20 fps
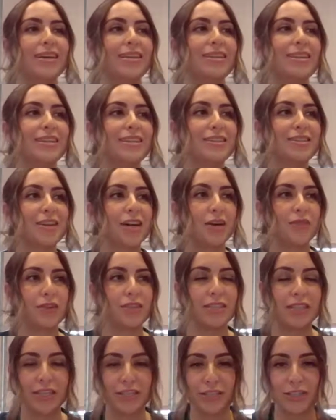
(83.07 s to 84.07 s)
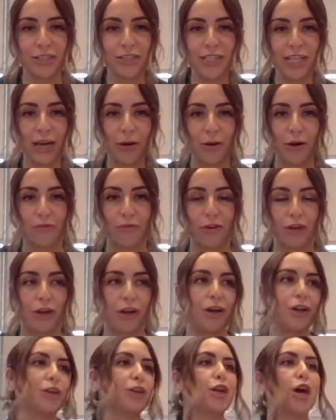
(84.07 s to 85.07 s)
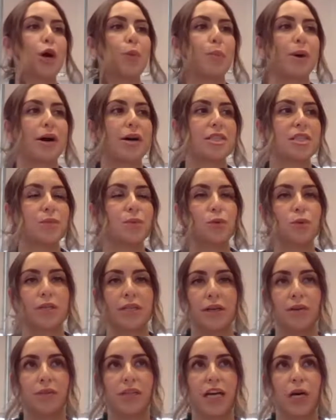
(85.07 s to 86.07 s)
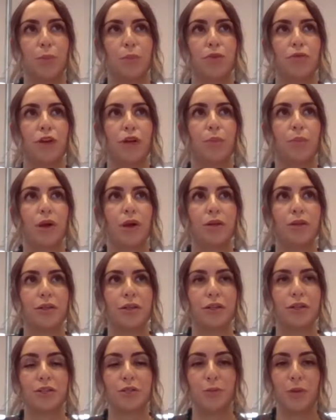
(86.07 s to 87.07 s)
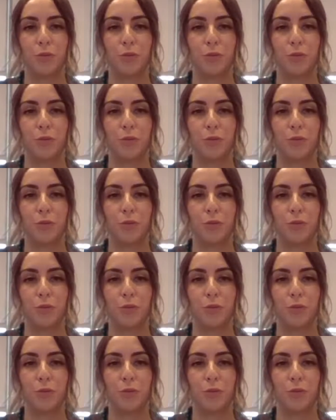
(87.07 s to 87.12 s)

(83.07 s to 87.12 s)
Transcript: These conversations, however, are not possible without the help of our partners.